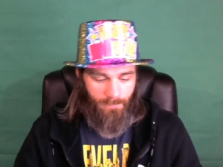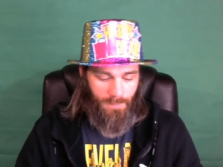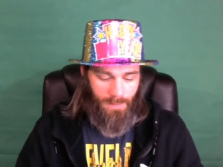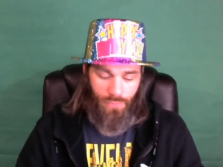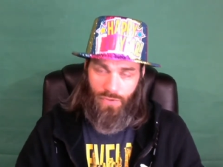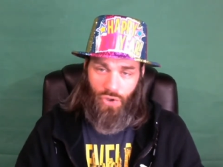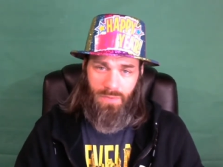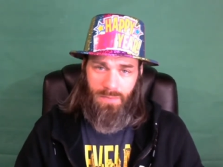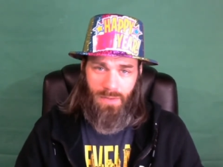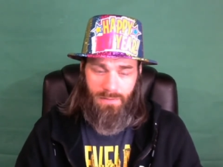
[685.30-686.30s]
You
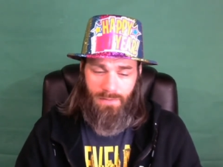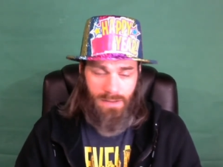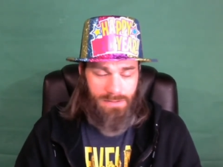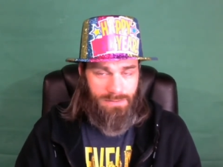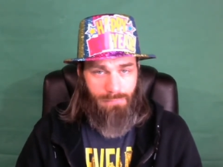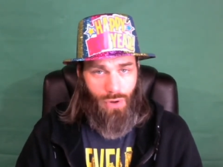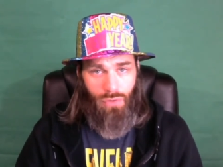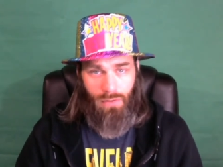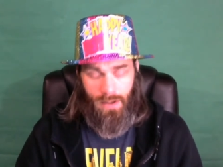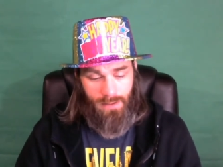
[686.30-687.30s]
sober motherfuckers are
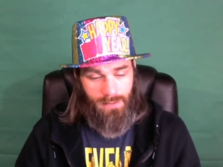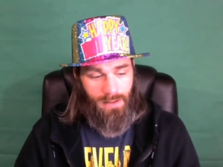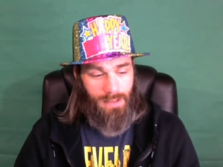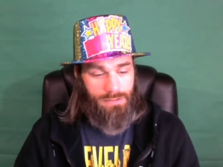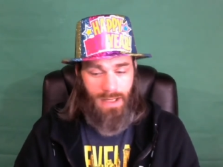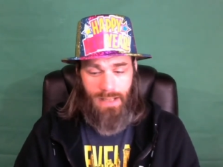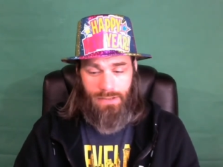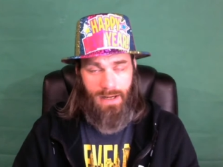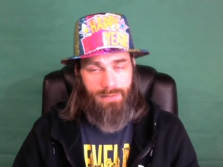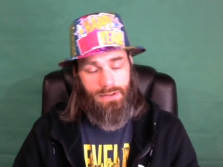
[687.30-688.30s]
boring. I try
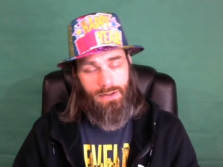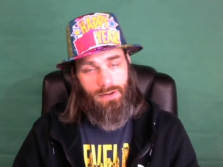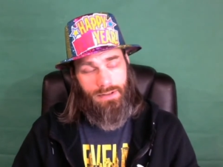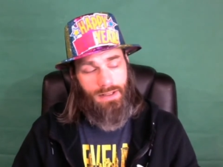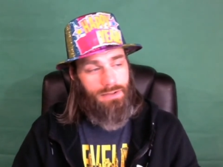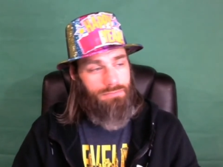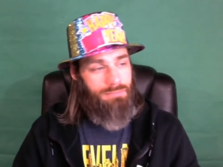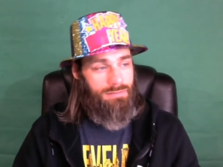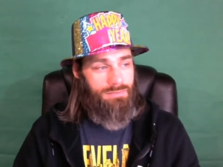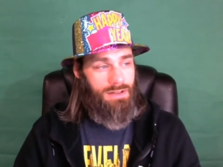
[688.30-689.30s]
driving during the day. You
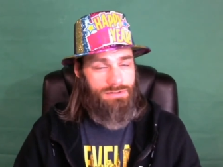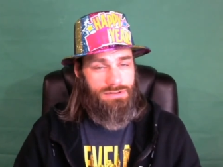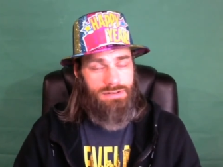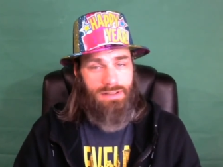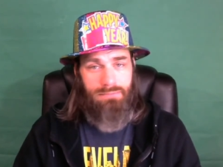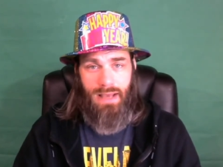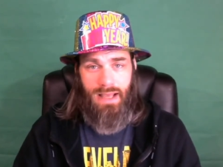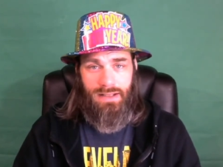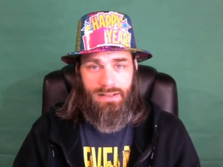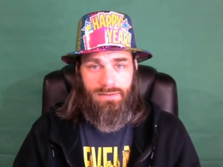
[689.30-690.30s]
motherfuckers just sit
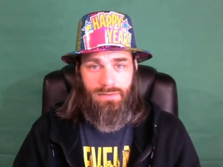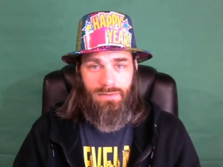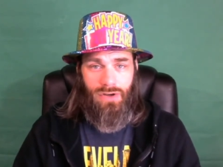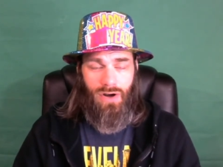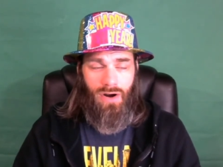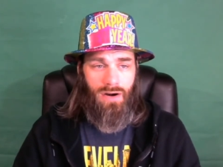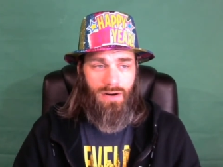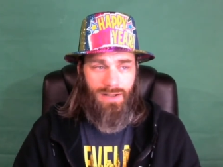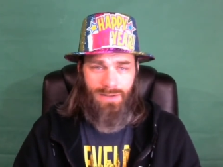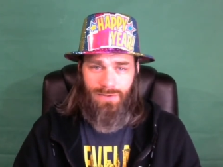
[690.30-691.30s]
back in the car
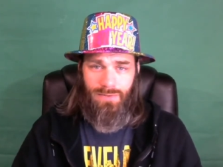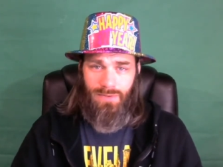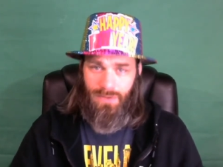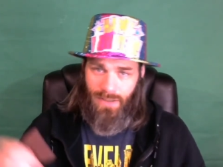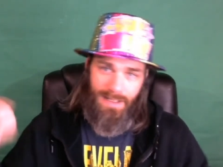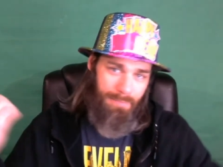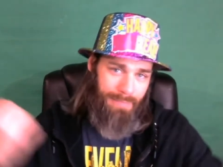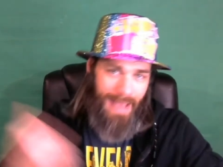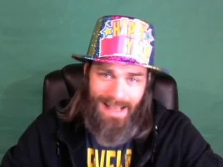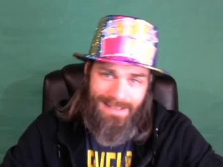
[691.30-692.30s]
and you get in the
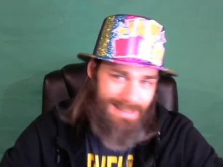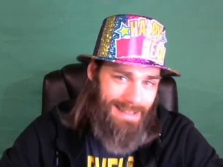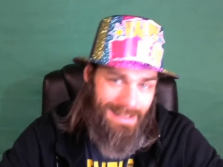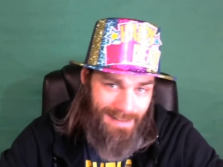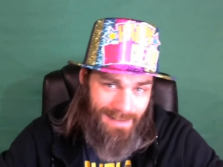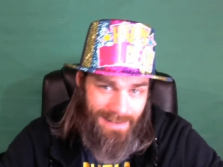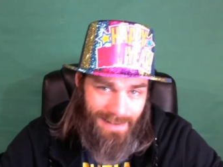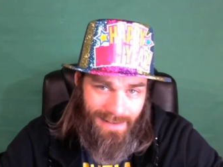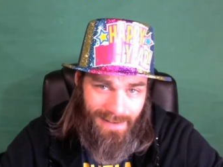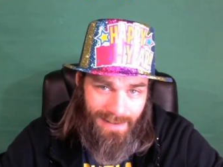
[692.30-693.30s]
back seat
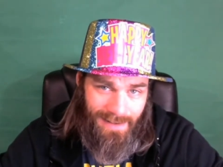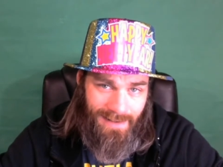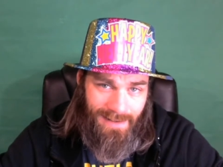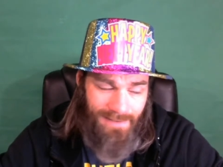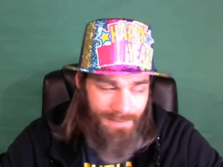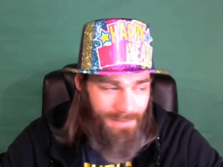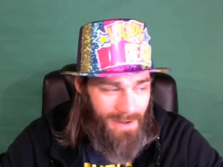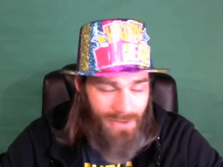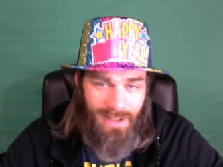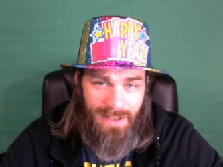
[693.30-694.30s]

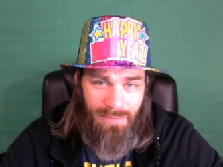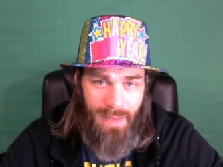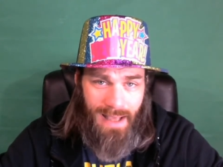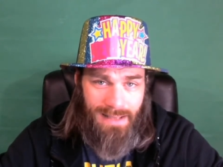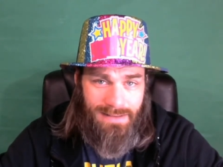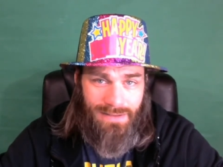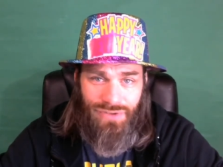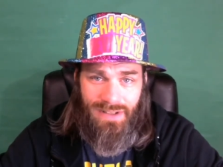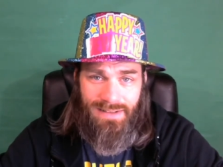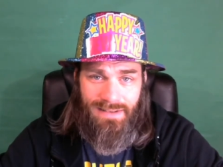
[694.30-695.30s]
fuck you get in the back? Do you
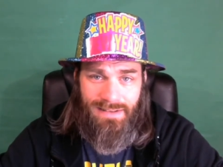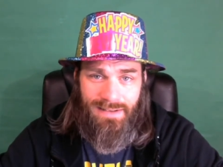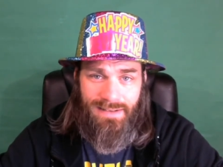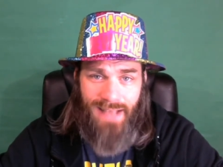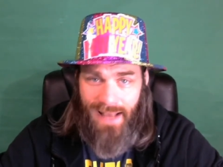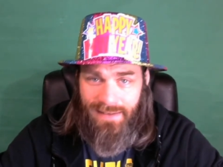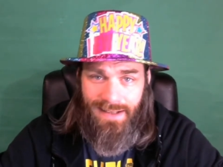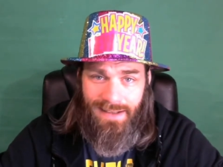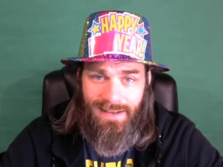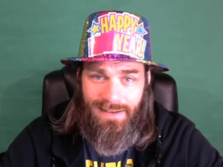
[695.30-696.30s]
think this is a
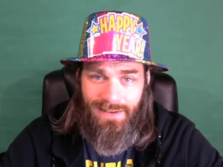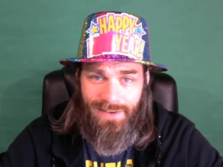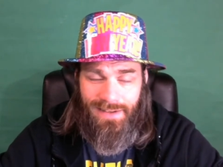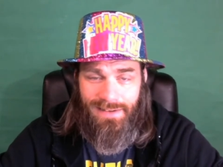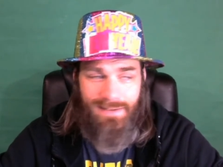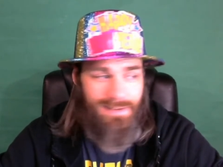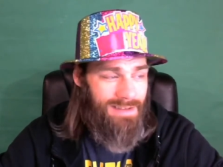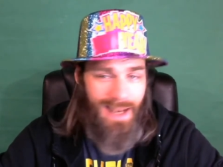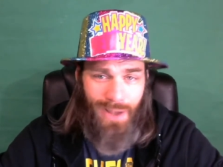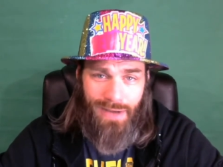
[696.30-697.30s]
taxi? You think this is
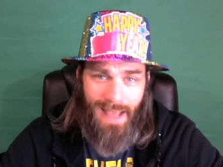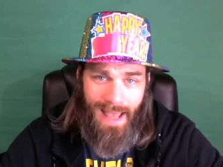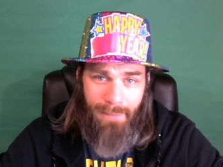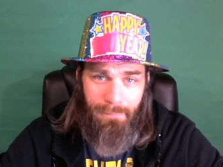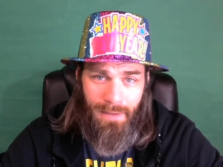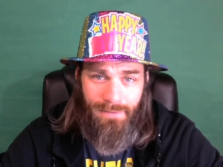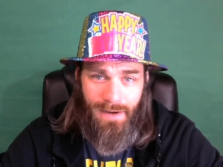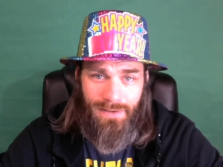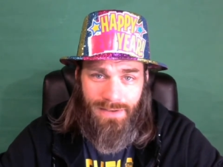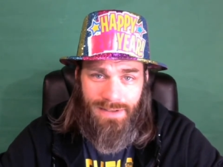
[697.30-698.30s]
yellow cab,
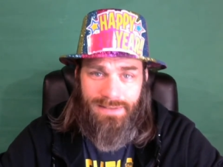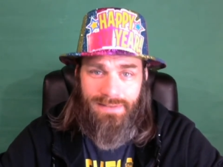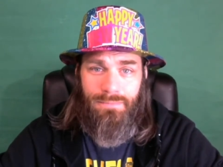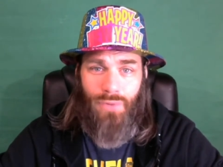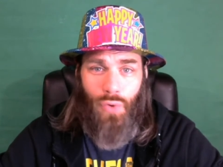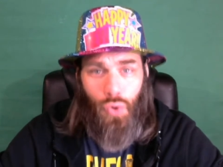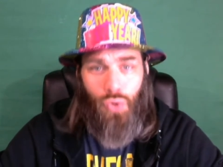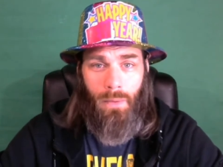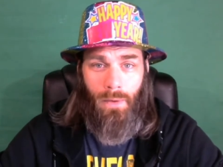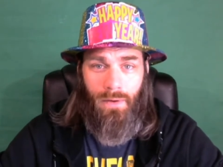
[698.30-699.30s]
motherfucker? This is
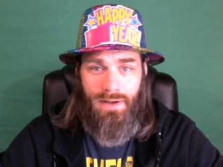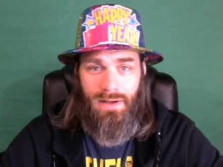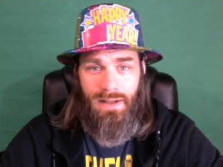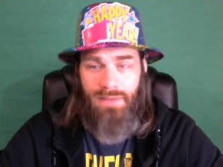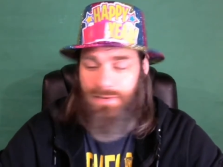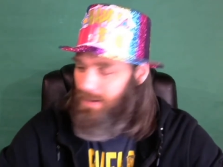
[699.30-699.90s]
Uber and Lyft.